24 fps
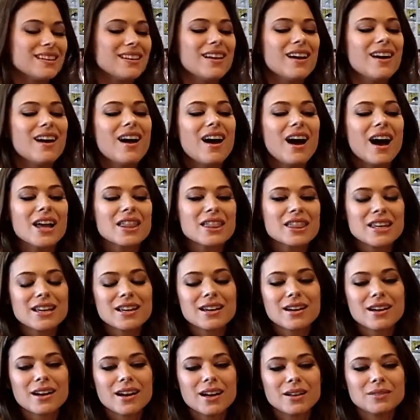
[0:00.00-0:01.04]
and I
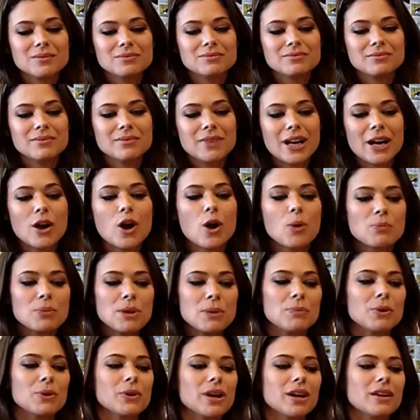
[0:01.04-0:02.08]
think I hope
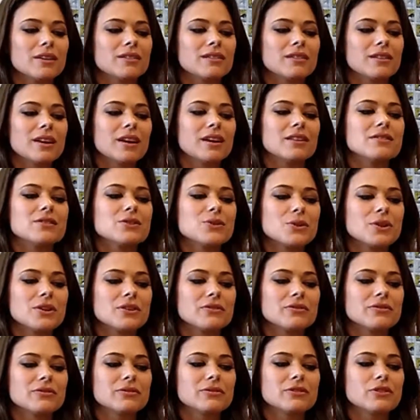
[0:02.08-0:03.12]
people can sort
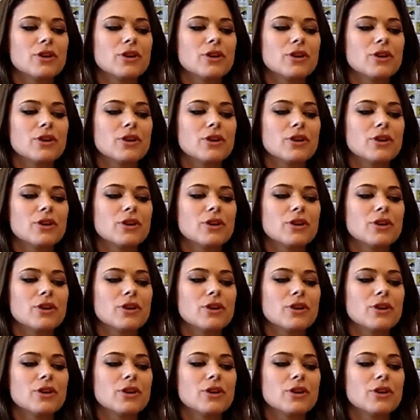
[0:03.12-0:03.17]
of